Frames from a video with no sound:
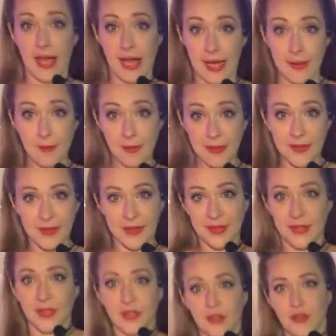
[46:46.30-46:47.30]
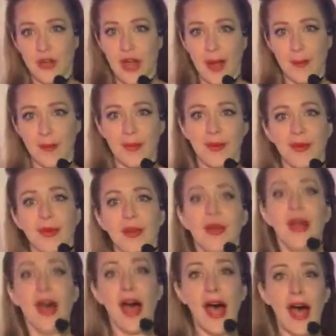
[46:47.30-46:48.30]
up, drop,
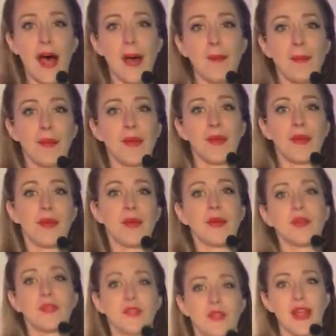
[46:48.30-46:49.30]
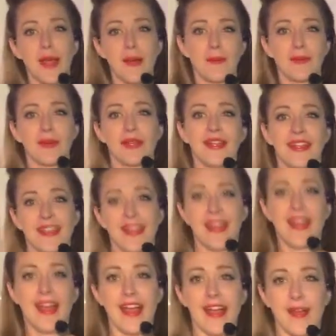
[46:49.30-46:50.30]
up, drop,
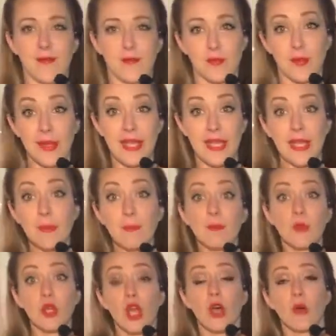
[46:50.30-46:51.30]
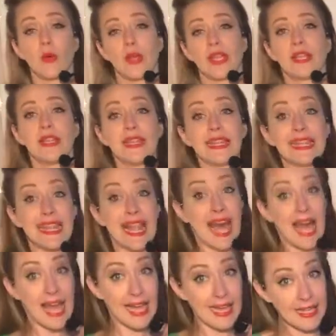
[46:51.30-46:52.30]
up. Keep going.
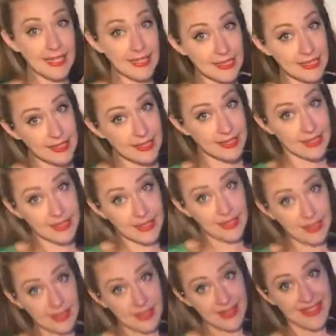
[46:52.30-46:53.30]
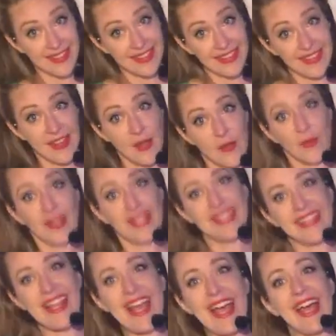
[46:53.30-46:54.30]
Light,
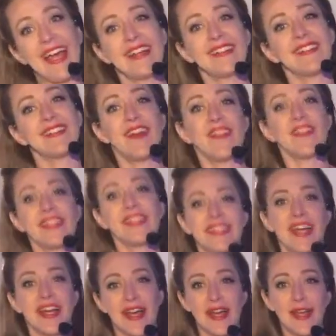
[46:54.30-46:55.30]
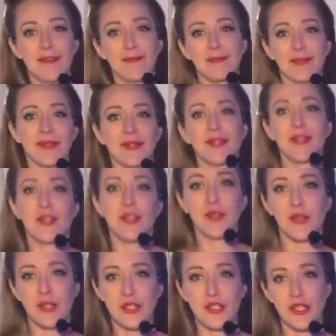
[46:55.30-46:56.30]
relax on the top.
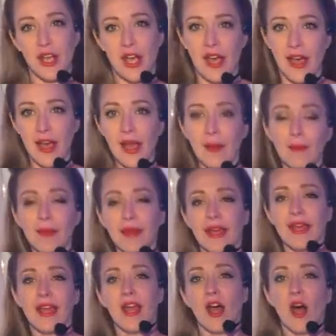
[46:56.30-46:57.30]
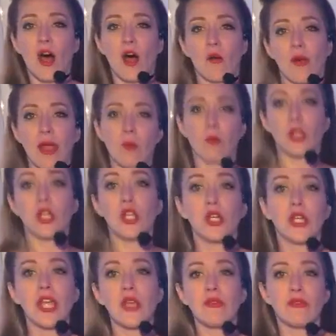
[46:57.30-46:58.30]
Good job. All right, we're
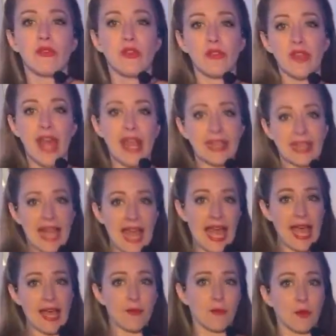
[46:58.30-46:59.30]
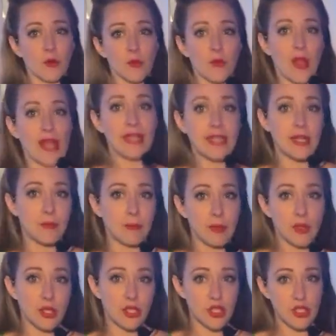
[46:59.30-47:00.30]
looking for that lat. We're ready to
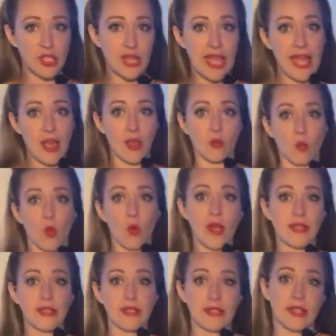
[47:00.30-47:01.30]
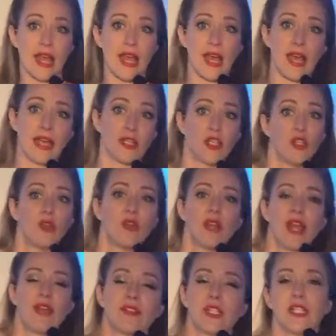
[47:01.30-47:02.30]
push down. One side. You don't
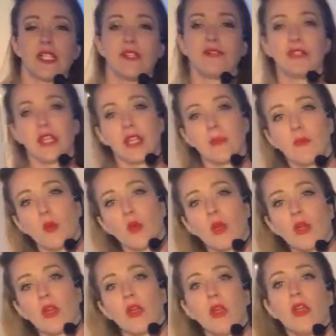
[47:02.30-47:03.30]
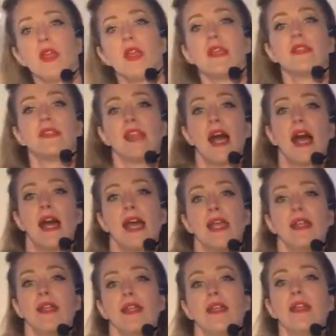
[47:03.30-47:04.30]
to lift anymore.
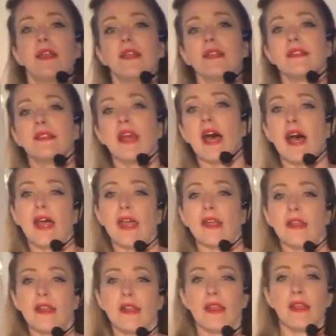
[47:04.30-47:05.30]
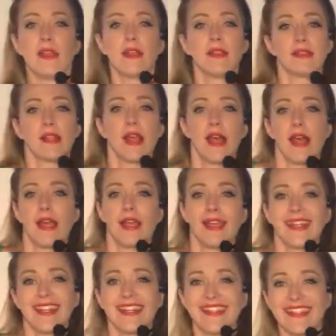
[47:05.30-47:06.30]
Side, side, side,
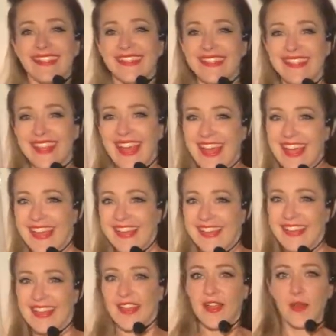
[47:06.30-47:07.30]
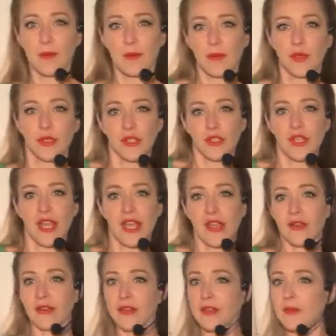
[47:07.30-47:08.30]
side. Push
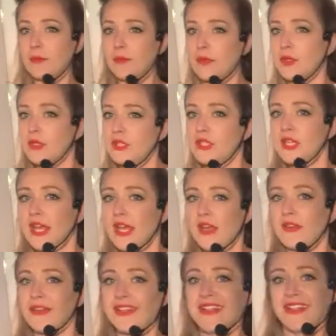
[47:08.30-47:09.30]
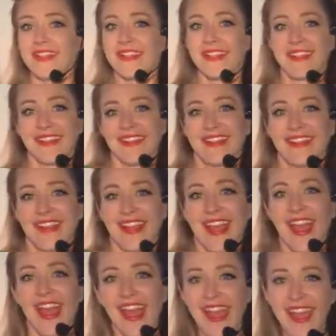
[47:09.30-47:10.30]
down, push down.
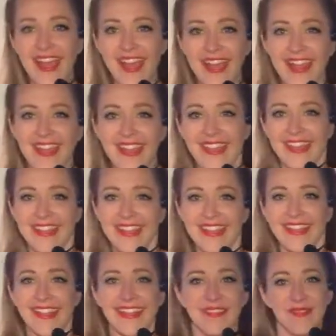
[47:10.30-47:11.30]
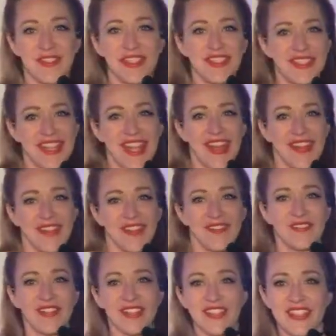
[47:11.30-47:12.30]
Hey. Push down,
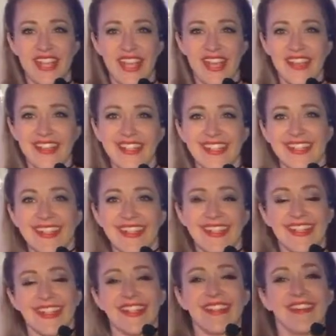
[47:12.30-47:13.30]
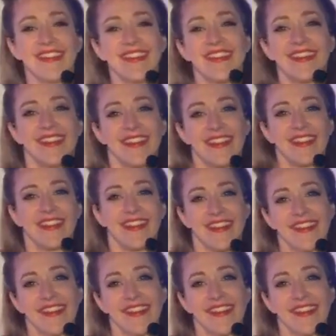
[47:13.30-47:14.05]
push down. Good.